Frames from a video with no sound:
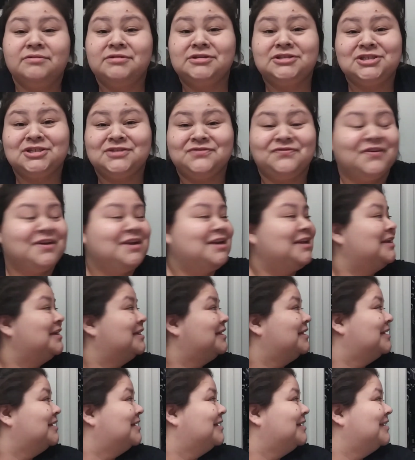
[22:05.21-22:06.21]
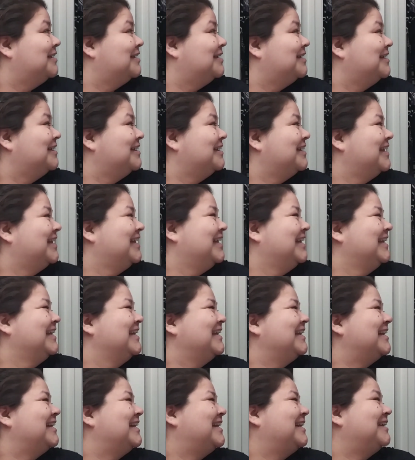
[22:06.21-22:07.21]
was just funny.
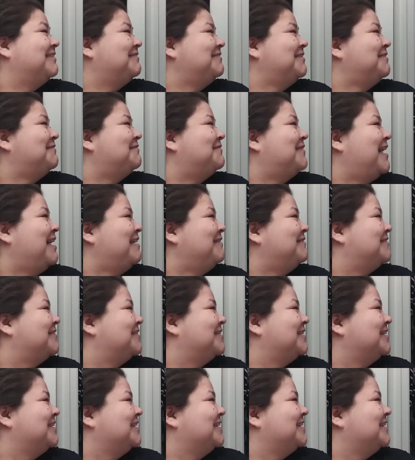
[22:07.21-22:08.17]
Come here, babe.